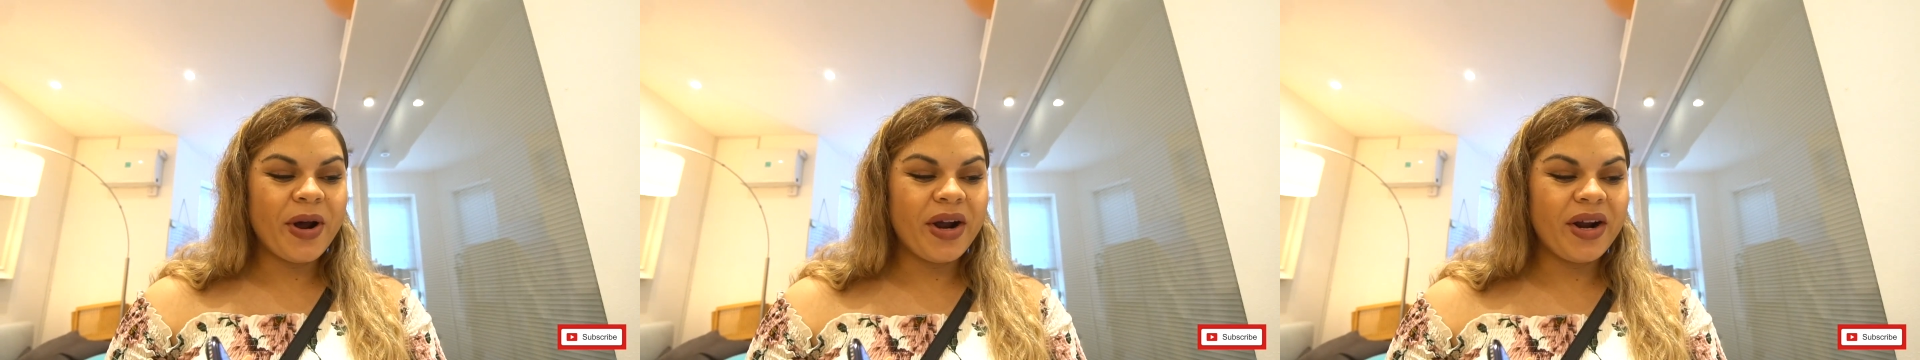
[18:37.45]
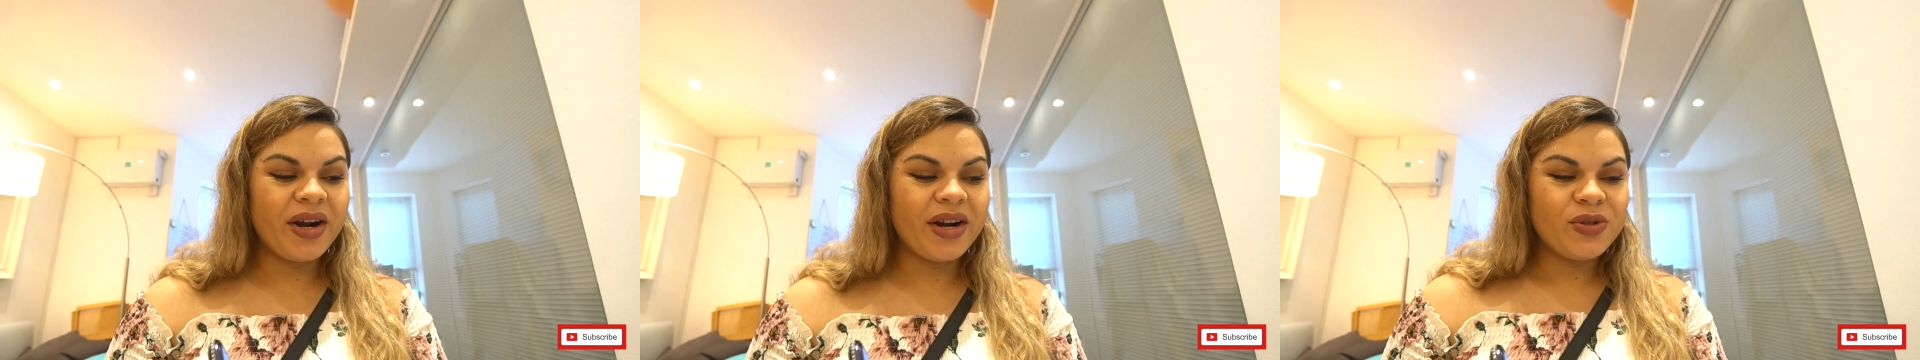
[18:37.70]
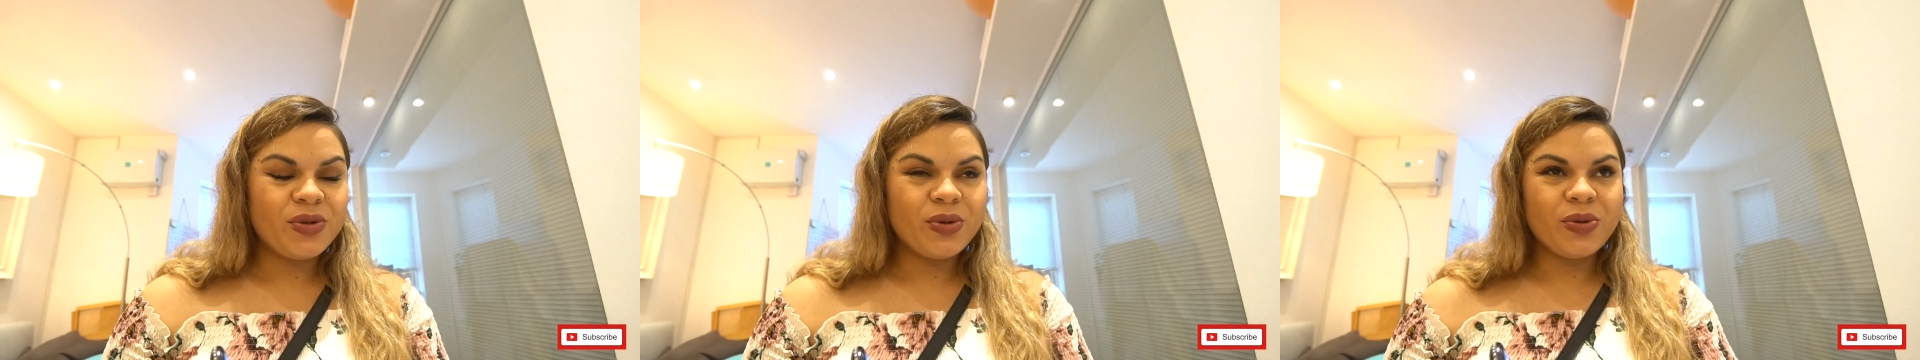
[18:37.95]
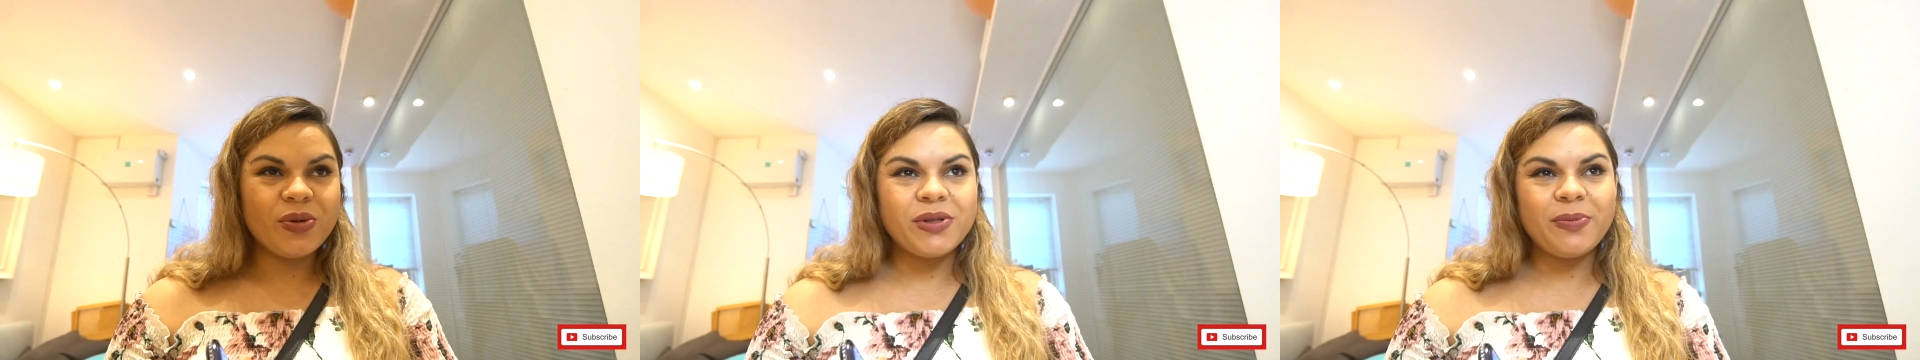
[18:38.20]
her
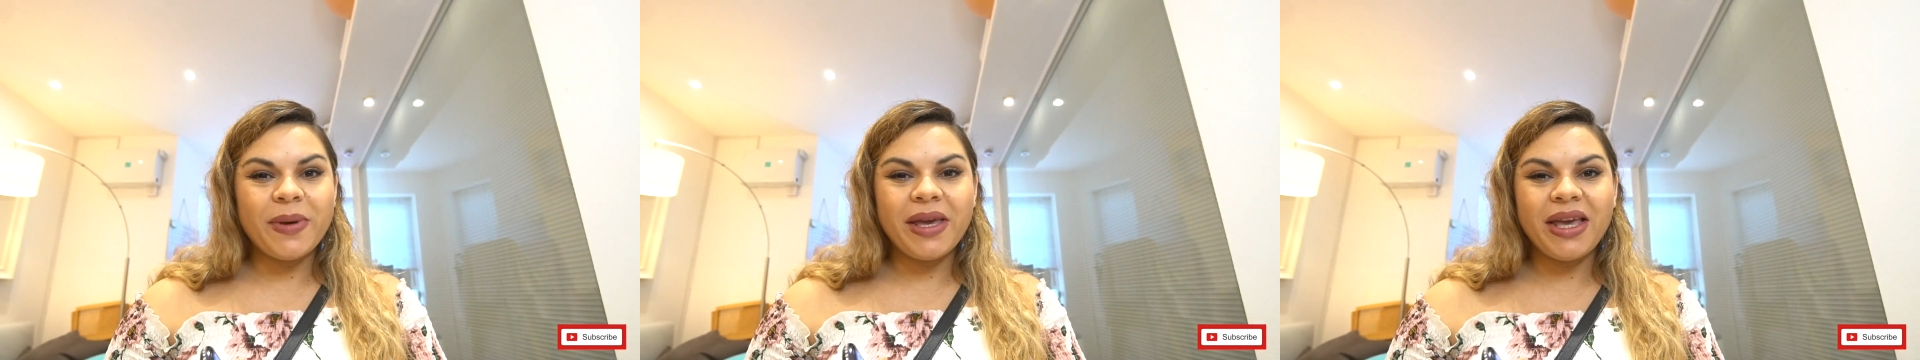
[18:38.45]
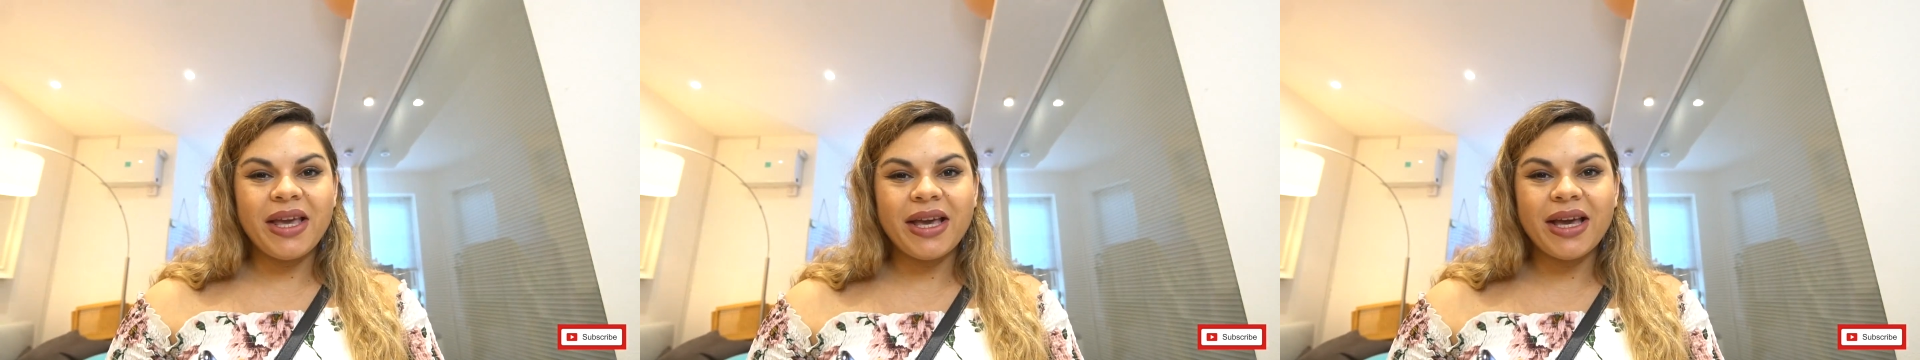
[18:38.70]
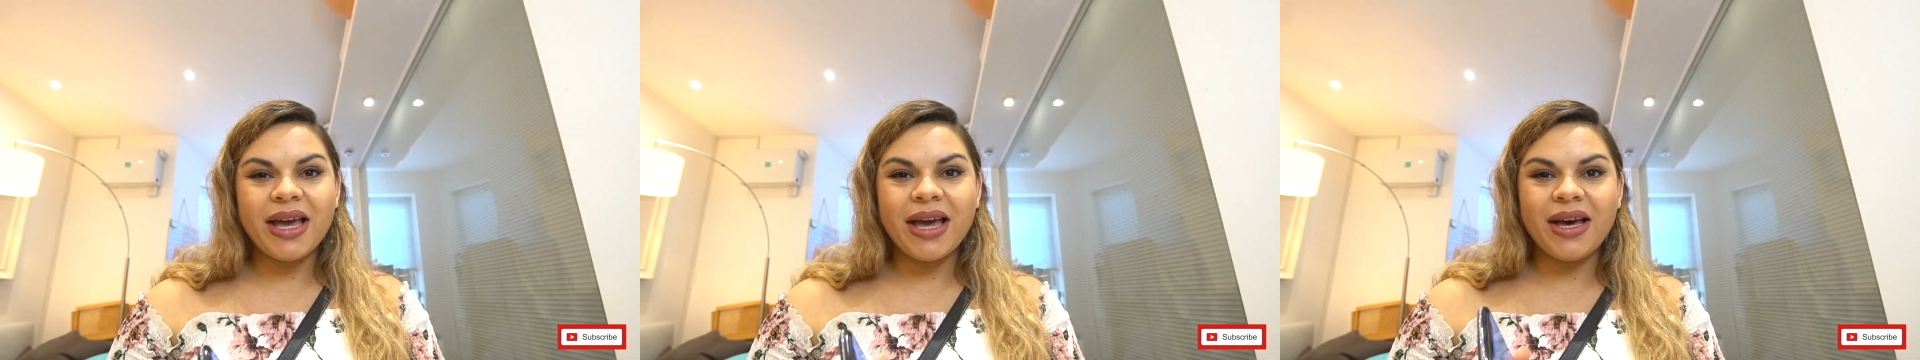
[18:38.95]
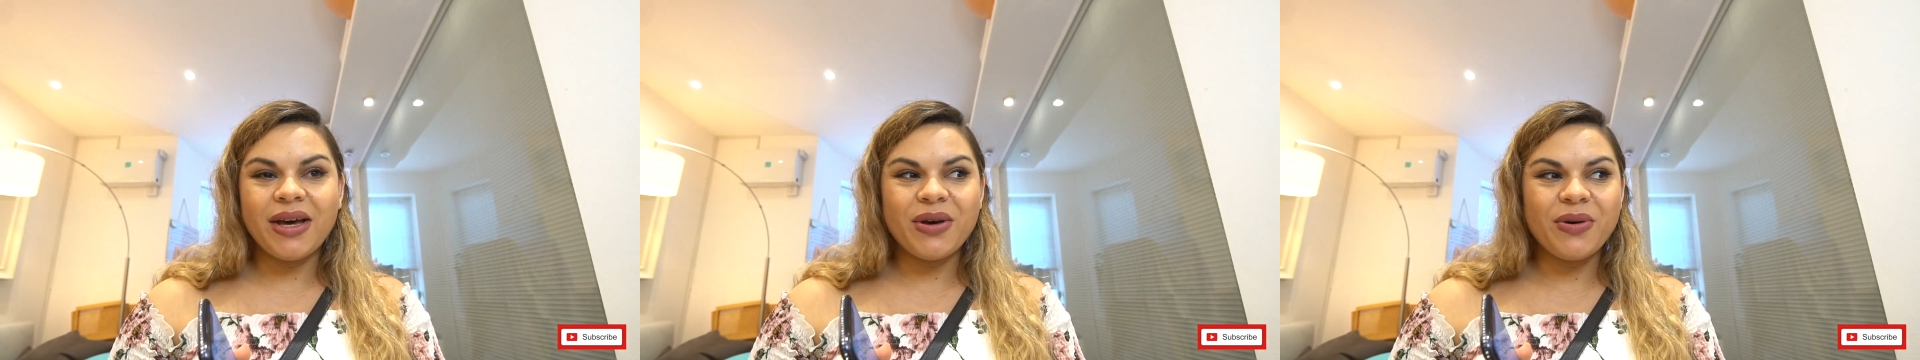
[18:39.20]
to speak
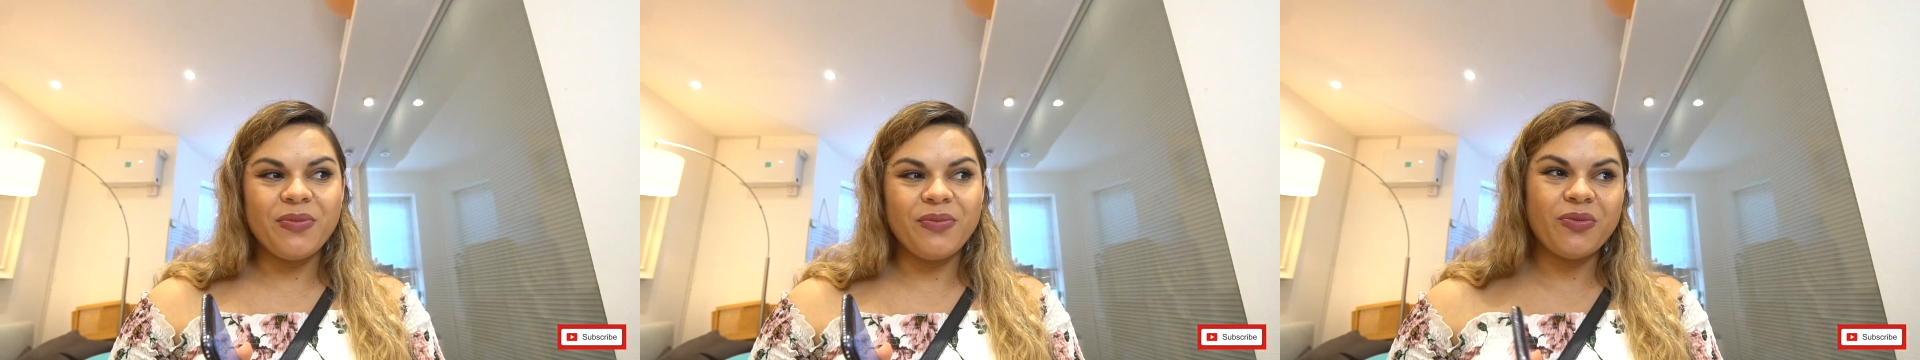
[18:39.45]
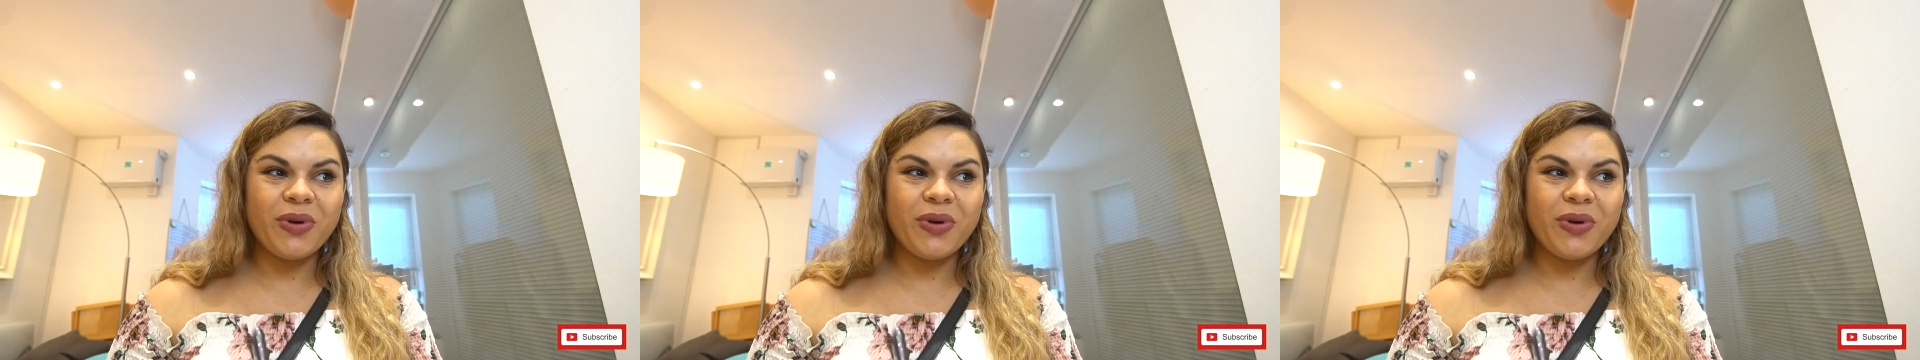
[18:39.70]
um,